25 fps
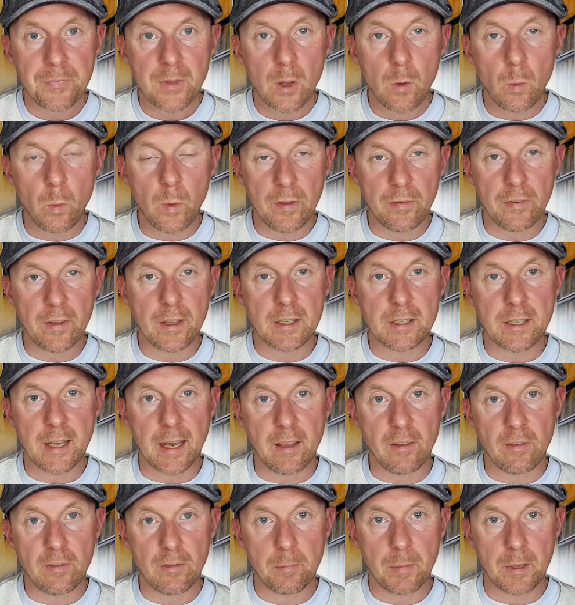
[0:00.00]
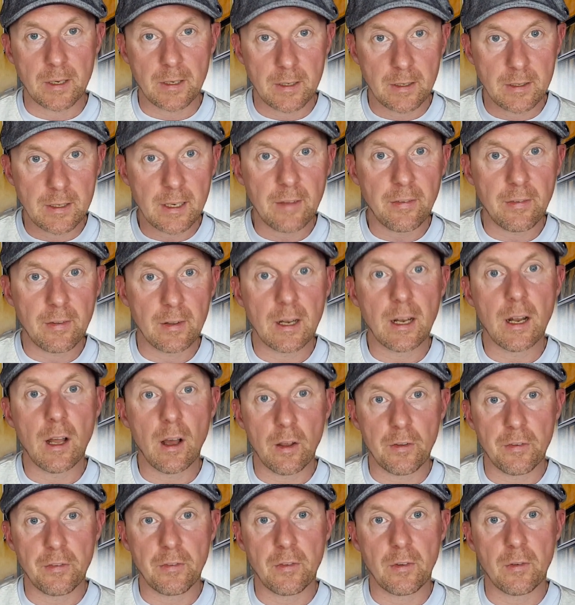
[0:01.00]
whiskey taste, but it does
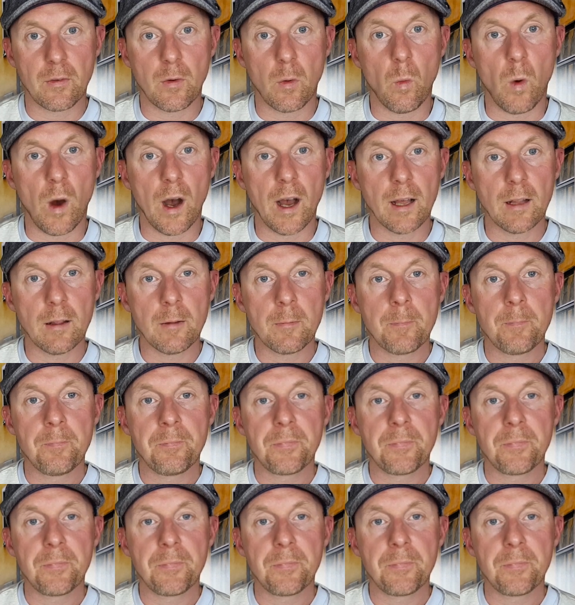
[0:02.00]
last a while.